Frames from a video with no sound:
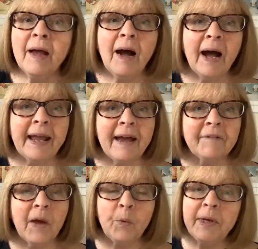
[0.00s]
I have
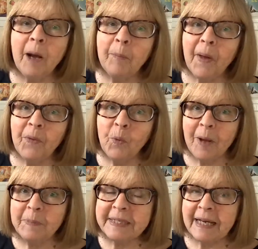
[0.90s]
that one up on the
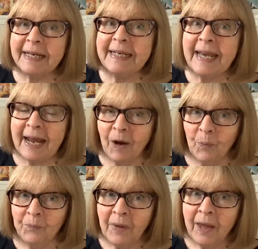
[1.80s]
website now.
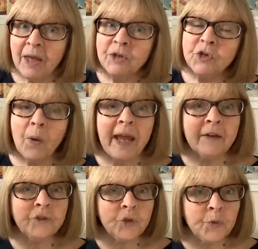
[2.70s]
So,
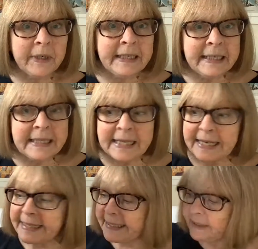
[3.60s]
after reading
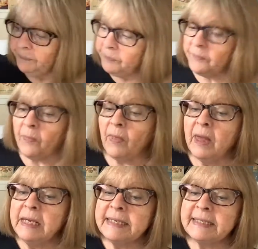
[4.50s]
this,
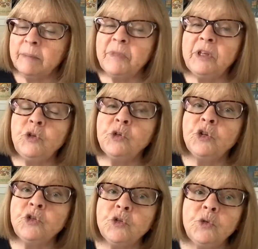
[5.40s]
something you
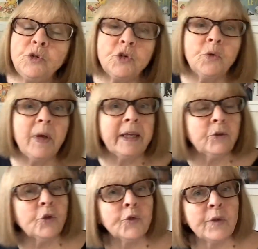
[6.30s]
can do to
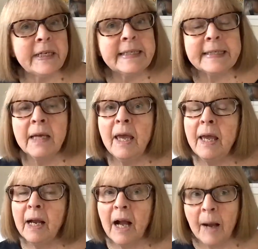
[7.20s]
increase
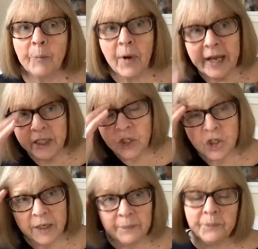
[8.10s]

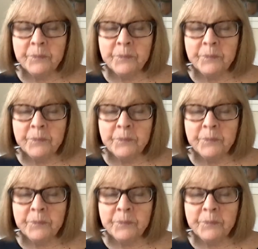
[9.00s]
comprehension